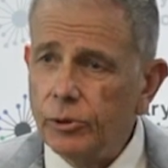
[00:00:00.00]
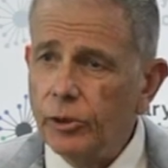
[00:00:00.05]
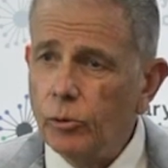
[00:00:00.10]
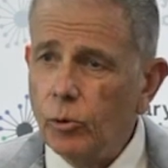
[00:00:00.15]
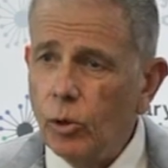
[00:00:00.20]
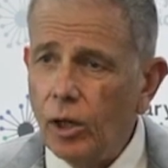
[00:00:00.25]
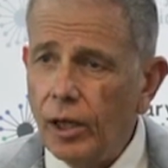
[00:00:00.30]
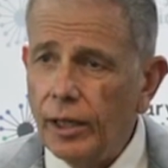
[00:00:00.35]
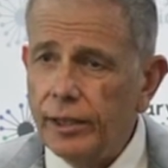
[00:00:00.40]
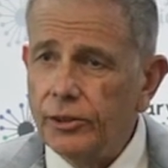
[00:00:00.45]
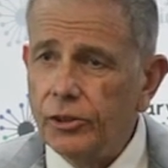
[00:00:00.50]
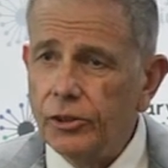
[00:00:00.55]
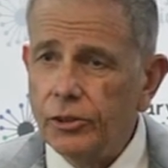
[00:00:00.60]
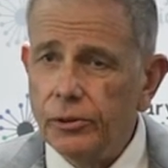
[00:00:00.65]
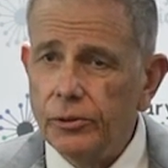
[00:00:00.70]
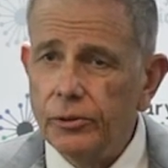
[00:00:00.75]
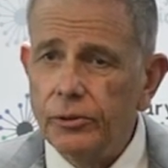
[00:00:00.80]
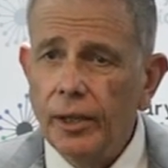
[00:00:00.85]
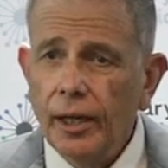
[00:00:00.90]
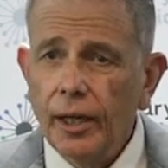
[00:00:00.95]
required
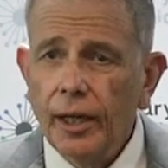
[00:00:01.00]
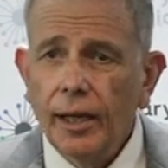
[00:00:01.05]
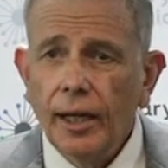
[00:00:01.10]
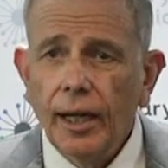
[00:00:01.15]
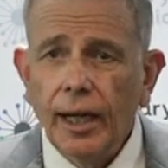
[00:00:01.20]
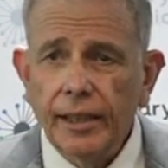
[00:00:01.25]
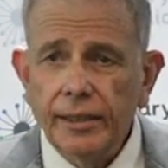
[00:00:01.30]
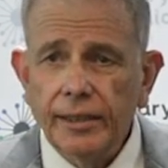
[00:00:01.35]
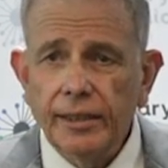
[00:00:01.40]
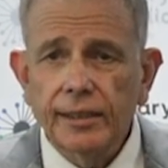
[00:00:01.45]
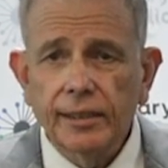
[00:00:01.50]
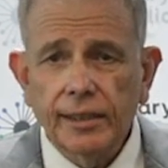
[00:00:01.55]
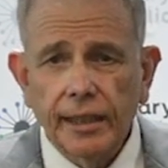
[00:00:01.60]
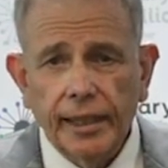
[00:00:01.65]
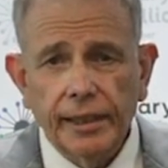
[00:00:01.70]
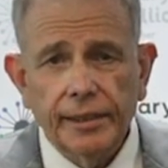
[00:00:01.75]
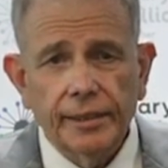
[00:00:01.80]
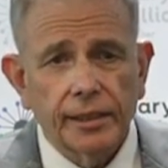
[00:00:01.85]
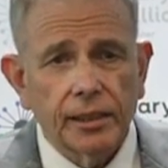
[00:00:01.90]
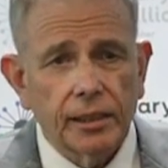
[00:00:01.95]
to
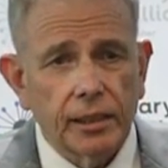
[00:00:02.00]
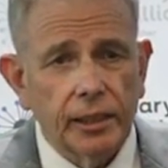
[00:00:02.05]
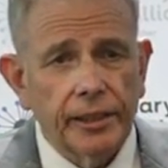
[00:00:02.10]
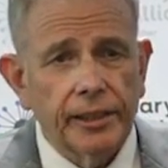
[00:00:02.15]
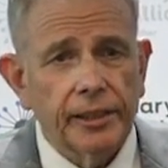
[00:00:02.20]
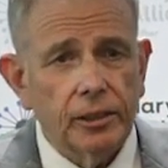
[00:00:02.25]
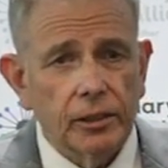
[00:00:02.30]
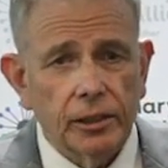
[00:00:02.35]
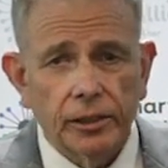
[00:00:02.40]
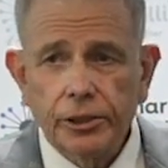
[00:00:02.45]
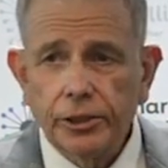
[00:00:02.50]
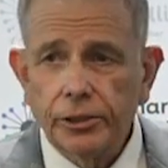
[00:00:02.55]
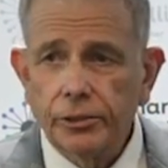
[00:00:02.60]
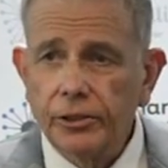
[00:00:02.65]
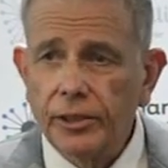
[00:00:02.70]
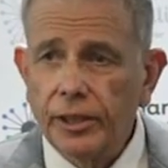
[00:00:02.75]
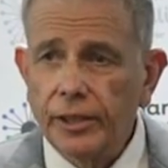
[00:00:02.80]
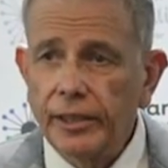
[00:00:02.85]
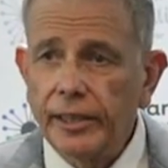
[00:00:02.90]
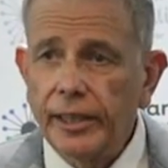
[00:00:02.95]
understand the clinical
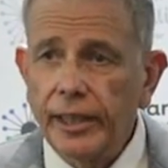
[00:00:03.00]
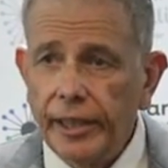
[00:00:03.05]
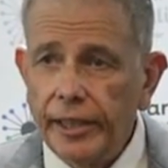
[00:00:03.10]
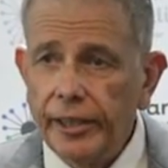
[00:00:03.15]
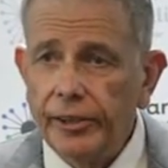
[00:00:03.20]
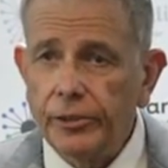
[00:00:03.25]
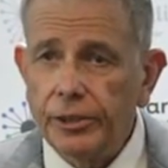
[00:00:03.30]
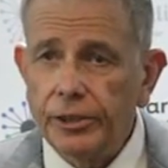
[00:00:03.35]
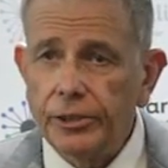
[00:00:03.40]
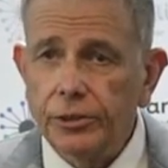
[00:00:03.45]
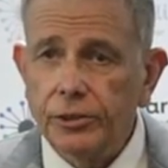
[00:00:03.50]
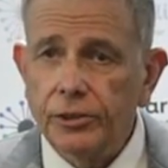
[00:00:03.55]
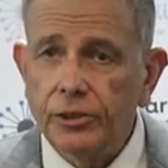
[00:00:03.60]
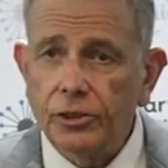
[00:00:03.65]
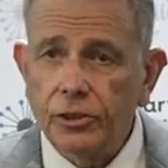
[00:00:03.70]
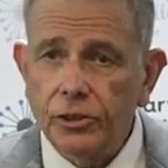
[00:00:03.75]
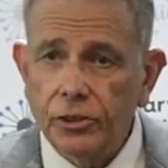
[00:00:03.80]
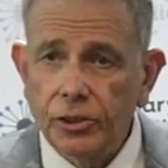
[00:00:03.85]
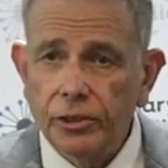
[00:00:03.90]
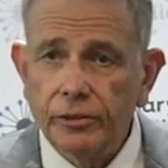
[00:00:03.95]
issues and the care issues
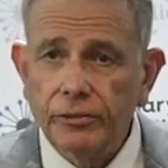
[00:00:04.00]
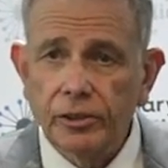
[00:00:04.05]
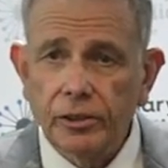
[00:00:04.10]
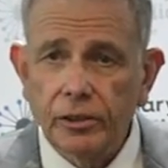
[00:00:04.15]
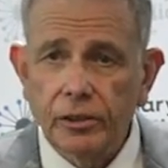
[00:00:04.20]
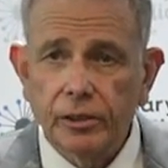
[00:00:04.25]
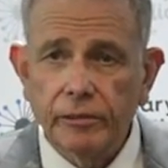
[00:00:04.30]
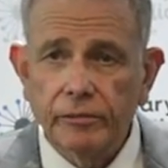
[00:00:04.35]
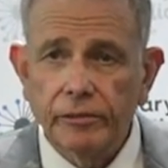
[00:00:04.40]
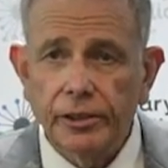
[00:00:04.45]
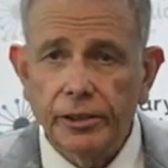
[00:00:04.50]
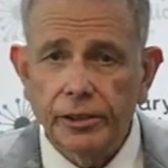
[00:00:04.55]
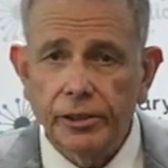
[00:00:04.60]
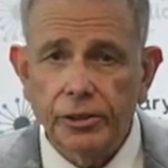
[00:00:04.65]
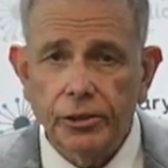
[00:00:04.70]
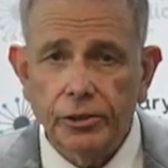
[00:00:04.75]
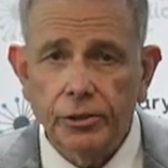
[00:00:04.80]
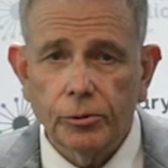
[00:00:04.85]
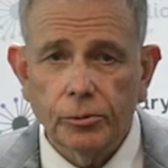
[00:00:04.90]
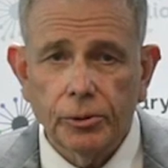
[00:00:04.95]
and the service delivery
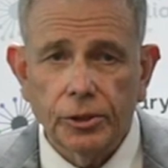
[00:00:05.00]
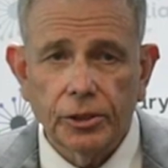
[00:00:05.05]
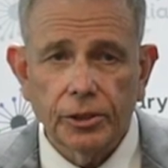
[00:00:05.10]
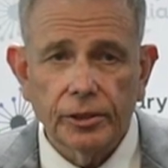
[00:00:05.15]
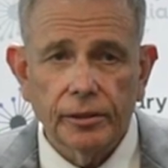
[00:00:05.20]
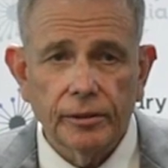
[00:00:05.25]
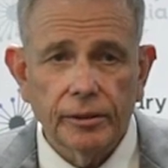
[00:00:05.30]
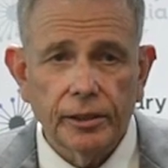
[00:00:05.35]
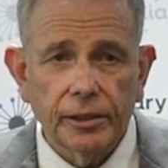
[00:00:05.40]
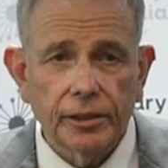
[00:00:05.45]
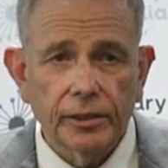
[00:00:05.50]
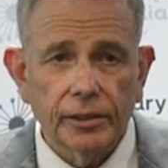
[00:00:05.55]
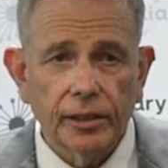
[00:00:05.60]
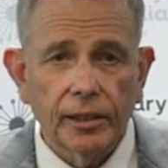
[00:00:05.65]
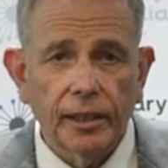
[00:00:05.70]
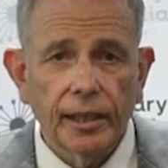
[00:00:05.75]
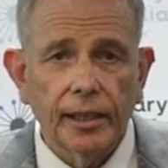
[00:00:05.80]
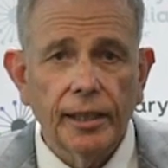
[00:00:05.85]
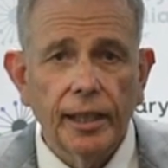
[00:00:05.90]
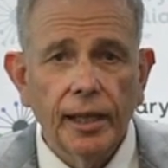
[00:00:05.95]
issues which are there.
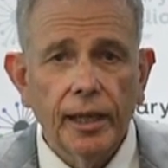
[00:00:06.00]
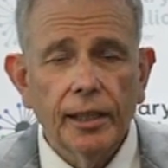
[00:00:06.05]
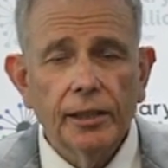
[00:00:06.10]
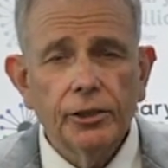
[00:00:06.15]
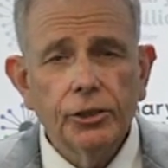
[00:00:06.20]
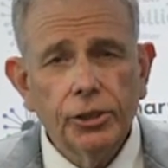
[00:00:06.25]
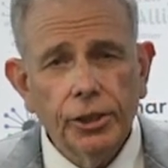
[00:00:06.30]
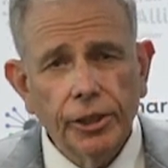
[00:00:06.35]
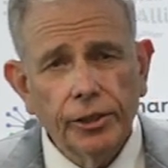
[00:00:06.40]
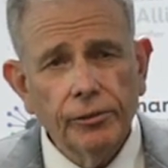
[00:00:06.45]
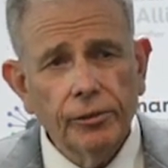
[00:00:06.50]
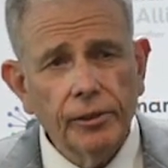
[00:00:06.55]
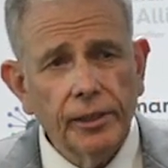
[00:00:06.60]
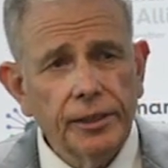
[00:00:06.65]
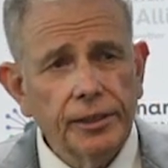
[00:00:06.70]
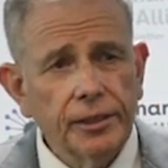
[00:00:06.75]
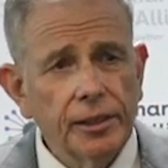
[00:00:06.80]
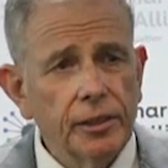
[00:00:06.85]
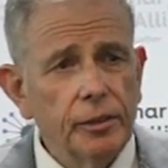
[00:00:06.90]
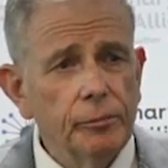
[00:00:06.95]
So they
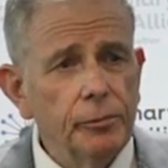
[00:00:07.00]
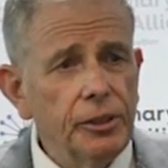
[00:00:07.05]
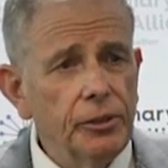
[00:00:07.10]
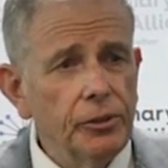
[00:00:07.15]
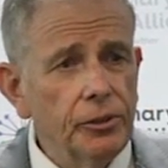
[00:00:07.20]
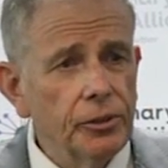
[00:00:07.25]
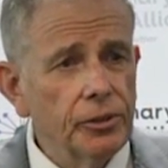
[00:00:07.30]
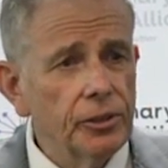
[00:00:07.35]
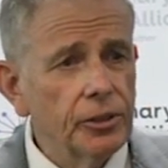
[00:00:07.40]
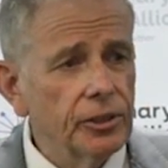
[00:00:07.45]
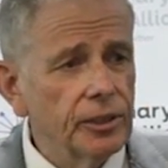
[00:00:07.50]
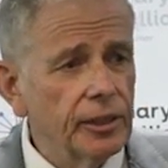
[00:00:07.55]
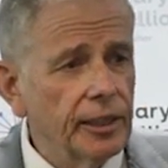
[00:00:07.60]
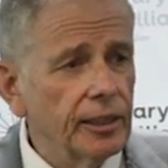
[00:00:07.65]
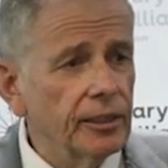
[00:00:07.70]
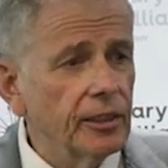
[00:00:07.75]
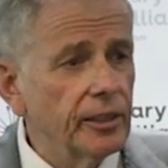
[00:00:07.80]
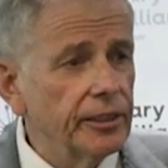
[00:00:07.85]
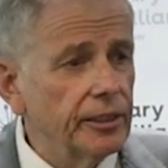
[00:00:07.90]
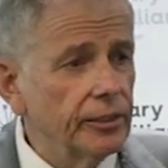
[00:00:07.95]
generally tend to be nurses and
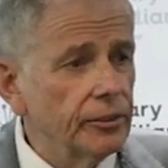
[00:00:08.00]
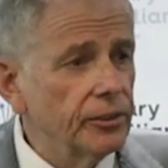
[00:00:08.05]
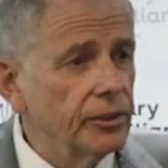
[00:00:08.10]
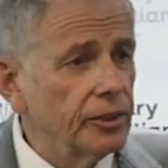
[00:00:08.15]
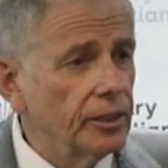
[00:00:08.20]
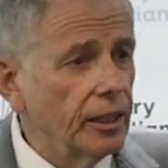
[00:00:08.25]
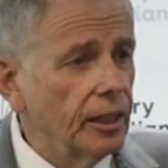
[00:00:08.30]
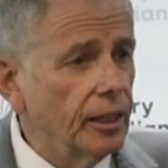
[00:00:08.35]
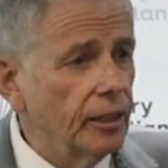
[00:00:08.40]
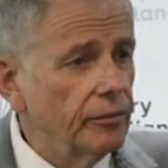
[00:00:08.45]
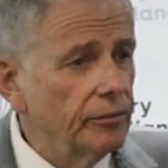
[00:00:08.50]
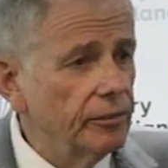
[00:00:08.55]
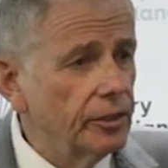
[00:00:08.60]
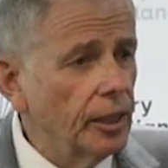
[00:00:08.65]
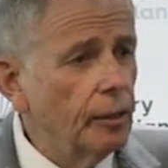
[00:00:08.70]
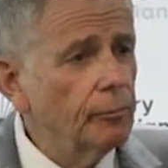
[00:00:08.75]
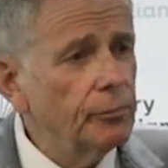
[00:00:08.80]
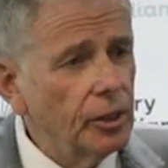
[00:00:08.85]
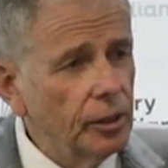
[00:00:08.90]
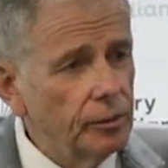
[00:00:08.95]
allied health staff.
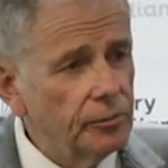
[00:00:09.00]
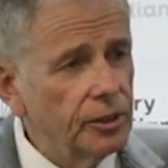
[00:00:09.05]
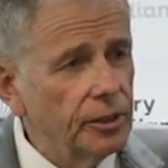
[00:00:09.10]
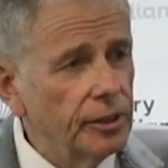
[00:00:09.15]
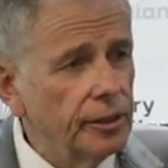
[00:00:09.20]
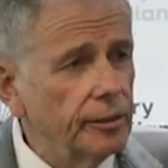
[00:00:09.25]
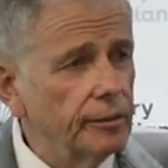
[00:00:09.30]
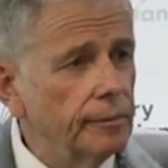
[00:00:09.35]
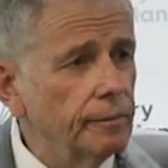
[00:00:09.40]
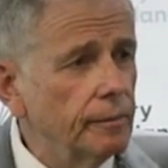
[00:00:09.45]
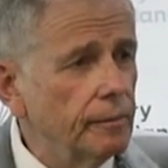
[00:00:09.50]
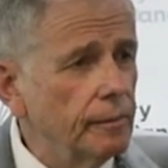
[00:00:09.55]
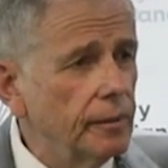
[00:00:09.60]
Sometimes they're